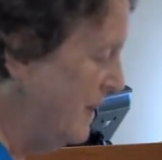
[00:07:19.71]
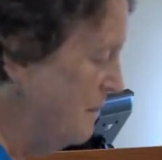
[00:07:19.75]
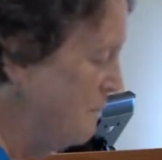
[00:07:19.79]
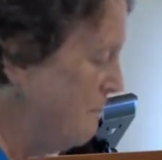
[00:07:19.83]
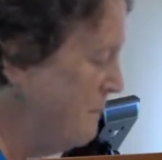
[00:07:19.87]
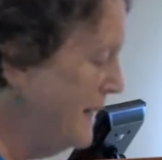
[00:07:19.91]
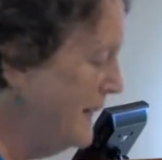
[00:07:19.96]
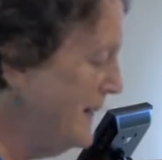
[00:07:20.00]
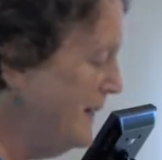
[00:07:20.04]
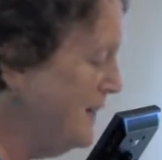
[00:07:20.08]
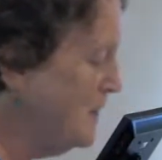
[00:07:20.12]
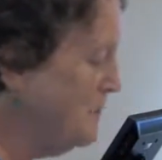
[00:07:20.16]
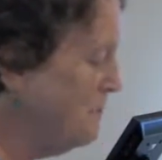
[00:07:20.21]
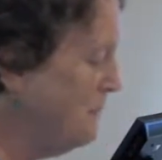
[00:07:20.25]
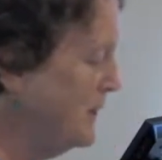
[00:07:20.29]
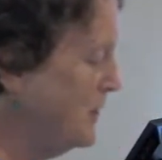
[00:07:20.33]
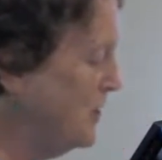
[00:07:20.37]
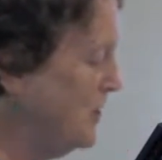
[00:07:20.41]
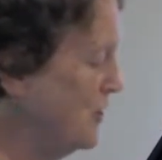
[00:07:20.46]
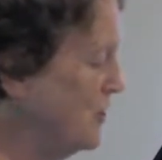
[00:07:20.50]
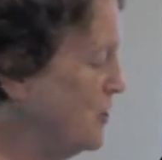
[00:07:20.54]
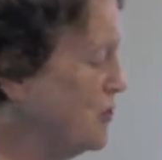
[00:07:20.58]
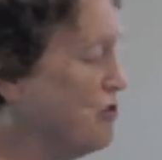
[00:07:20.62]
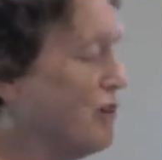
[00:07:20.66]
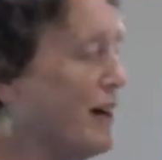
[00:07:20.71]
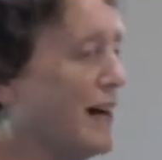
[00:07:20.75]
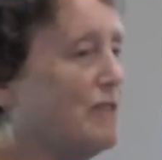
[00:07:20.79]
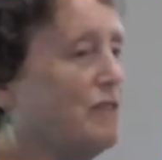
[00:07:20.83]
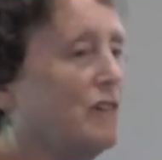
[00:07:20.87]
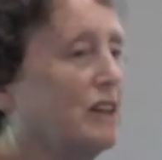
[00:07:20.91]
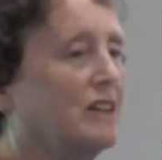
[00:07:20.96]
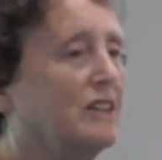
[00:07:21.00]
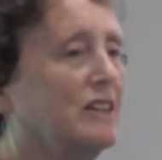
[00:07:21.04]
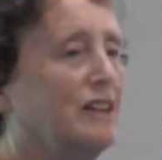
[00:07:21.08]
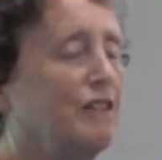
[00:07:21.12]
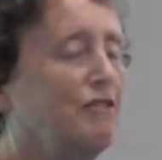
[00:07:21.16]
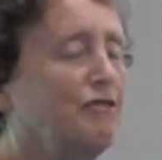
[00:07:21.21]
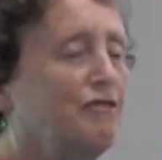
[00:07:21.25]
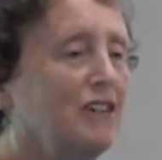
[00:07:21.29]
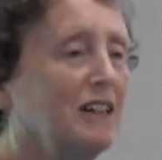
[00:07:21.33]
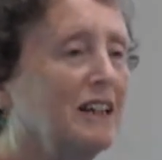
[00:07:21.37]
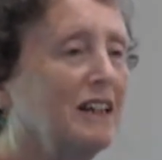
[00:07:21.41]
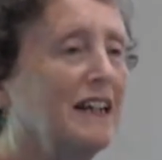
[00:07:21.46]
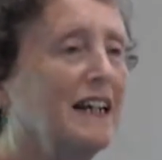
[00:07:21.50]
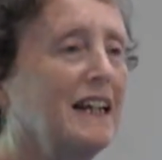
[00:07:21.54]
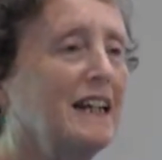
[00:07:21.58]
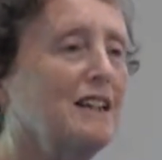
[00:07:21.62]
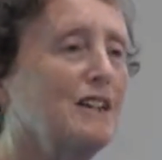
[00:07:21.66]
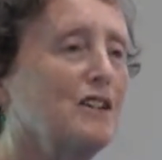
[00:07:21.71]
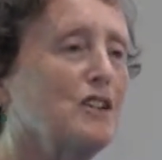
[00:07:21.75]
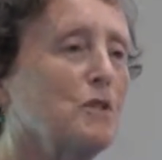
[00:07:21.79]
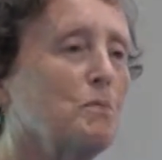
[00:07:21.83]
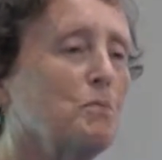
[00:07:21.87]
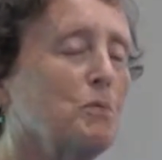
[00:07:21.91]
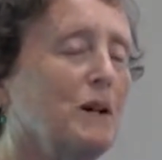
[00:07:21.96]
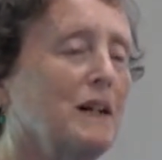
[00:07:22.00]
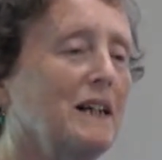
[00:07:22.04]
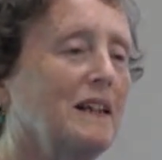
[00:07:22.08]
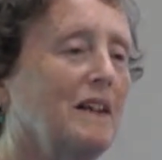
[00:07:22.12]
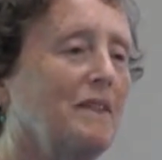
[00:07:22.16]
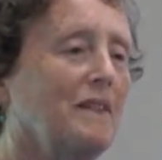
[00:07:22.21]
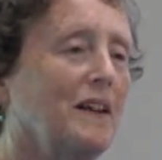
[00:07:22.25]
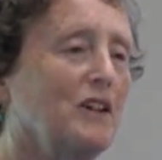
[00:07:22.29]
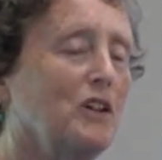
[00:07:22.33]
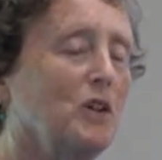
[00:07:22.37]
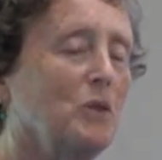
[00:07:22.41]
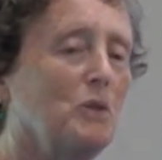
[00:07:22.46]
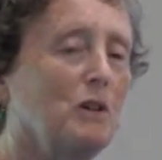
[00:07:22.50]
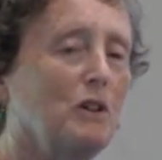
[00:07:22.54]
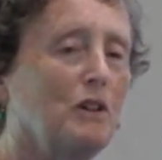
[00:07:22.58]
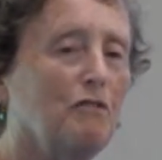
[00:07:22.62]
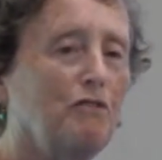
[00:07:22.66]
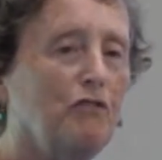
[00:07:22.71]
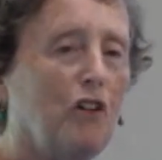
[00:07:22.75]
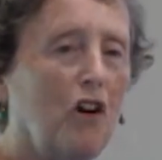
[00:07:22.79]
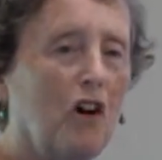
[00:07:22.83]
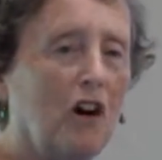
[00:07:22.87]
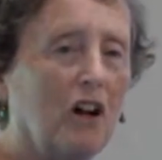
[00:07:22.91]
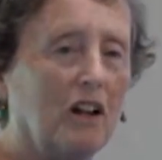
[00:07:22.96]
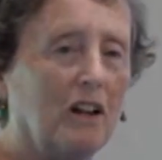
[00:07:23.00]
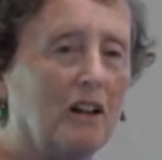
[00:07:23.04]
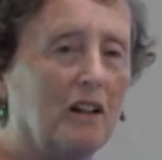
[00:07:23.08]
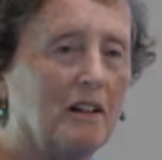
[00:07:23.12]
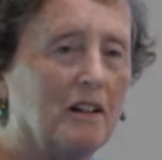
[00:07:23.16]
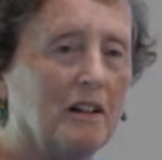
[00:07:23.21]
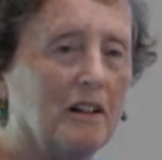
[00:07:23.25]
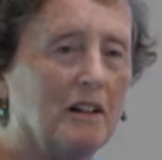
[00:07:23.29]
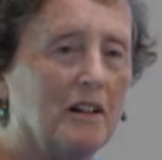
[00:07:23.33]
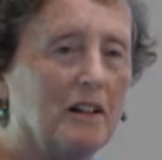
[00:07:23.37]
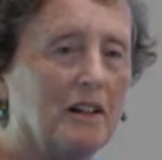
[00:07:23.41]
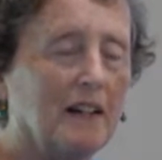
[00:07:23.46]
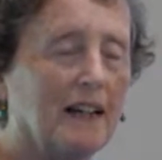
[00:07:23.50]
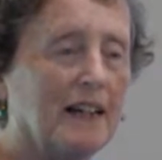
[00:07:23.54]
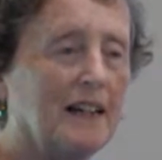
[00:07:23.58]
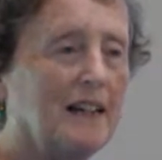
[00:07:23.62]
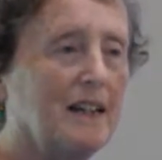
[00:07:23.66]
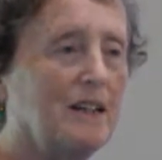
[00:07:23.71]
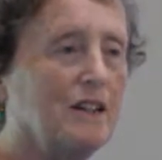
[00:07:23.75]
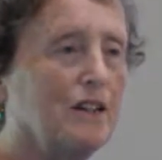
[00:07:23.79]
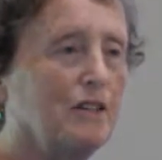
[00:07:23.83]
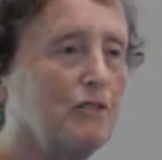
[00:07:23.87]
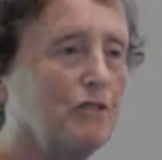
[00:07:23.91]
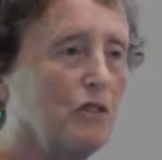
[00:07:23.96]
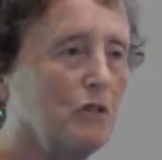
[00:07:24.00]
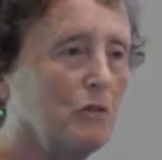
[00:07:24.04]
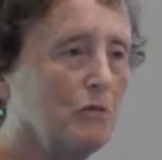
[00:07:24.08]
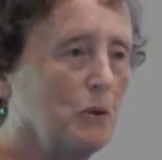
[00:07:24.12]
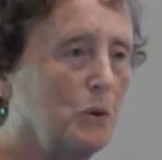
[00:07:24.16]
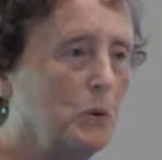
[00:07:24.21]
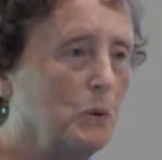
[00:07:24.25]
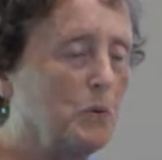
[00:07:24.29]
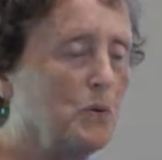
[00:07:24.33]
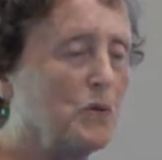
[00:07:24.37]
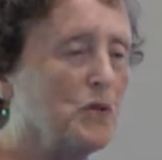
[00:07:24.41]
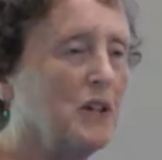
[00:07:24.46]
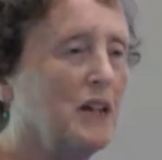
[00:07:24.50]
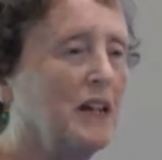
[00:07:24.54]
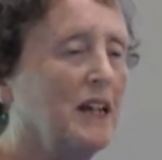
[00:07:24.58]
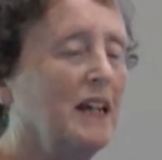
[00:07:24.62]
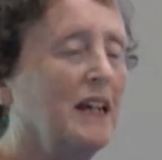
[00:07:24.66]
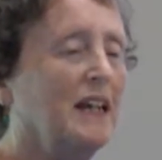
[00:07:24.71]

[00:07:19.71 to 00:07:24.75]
Many species travel differently in the spring than they do in the fall and in different routes.